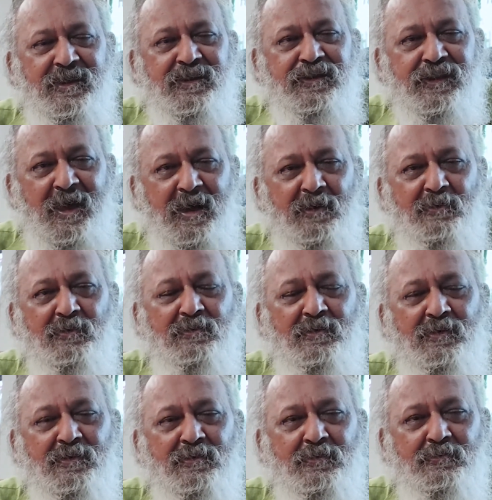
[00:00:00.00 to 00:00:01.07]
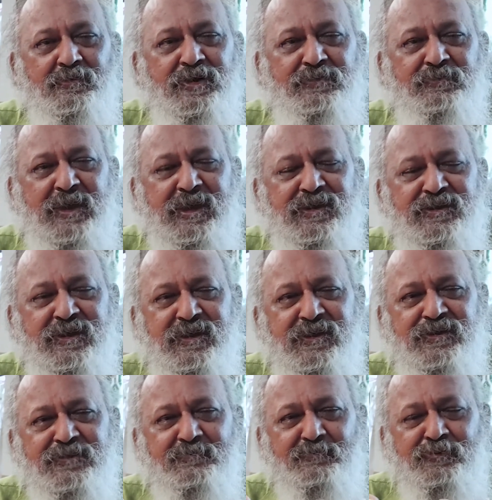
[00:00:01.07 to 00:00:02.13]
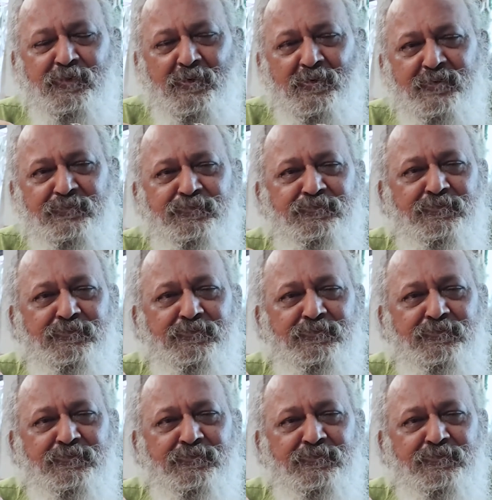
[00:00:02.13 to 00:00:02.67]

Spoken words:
Now we may need 4